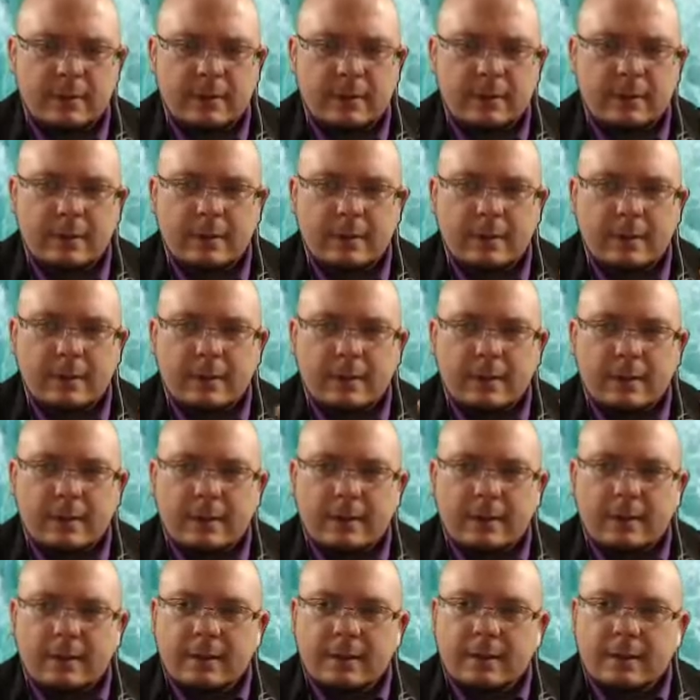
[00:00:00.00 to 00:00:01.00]

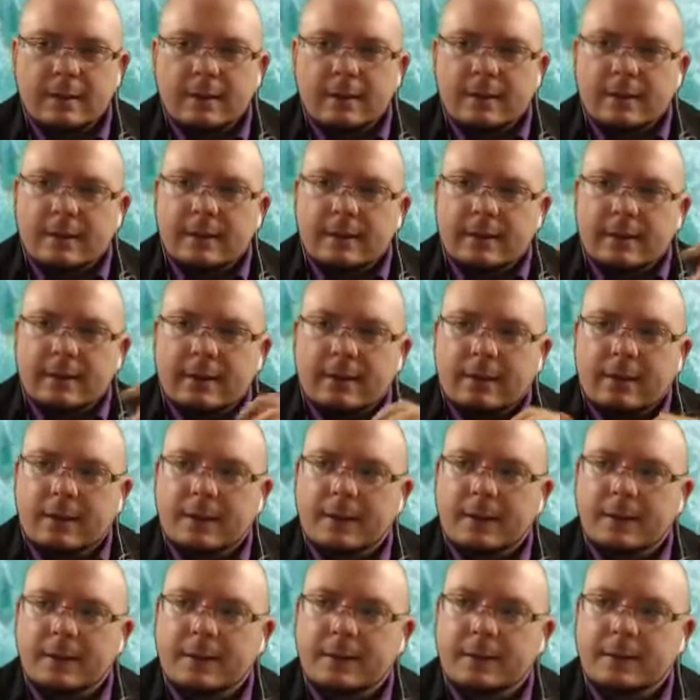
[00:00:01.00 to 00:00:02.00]

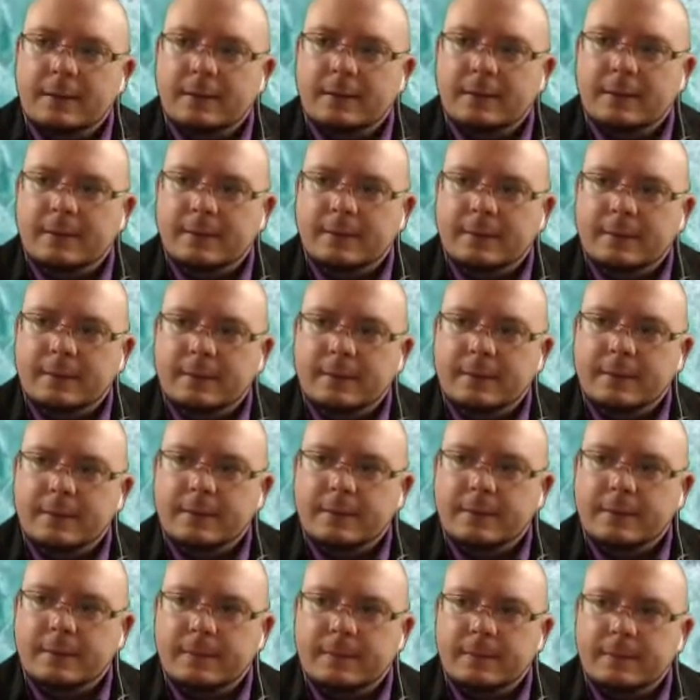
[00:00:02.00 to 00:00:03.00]

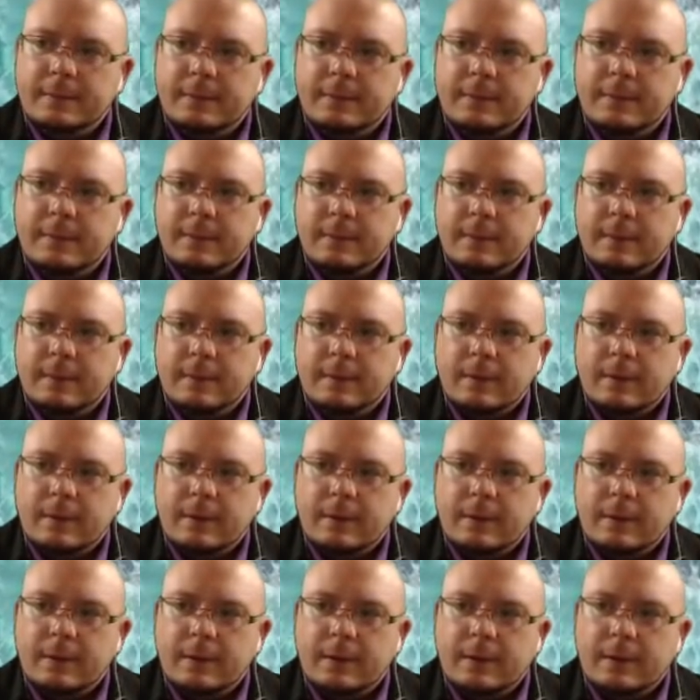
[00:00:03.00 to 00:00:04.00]

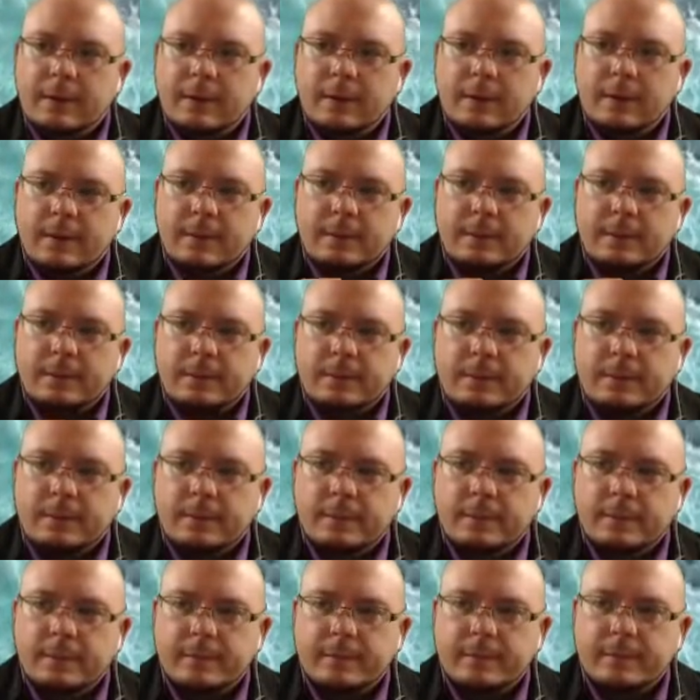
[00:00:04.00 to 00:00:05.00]

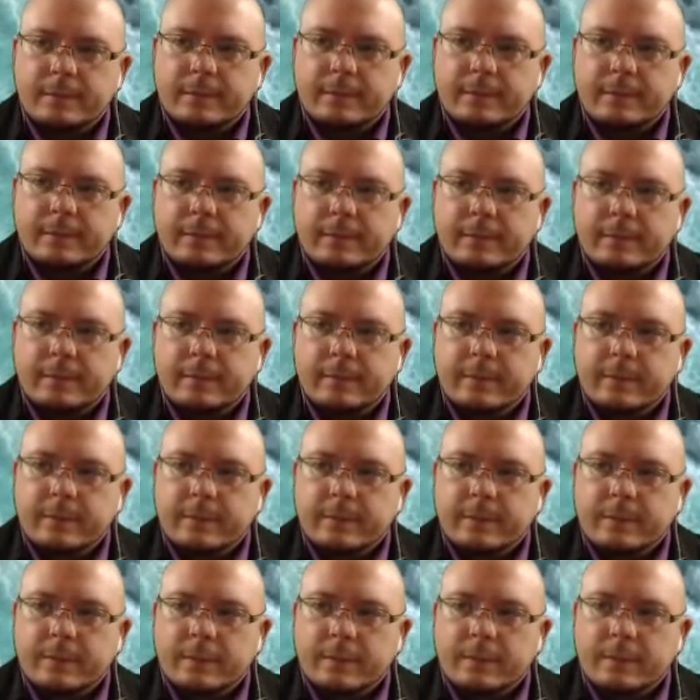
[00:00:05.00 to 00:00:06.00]

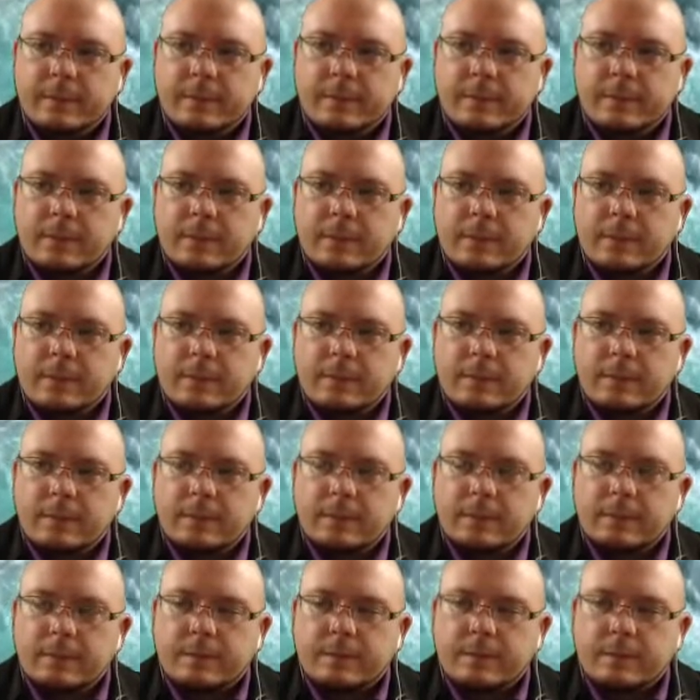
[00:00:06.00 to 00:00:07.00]

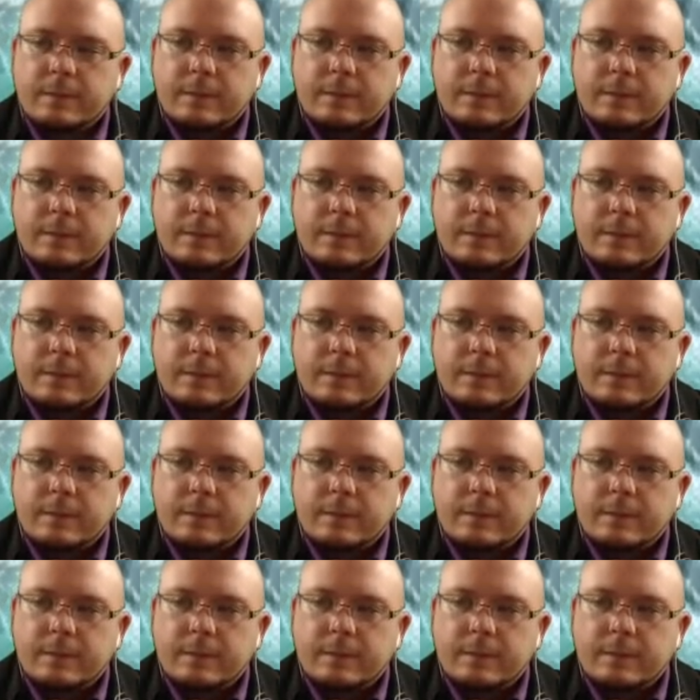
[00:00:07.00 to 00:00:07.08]
[no speech]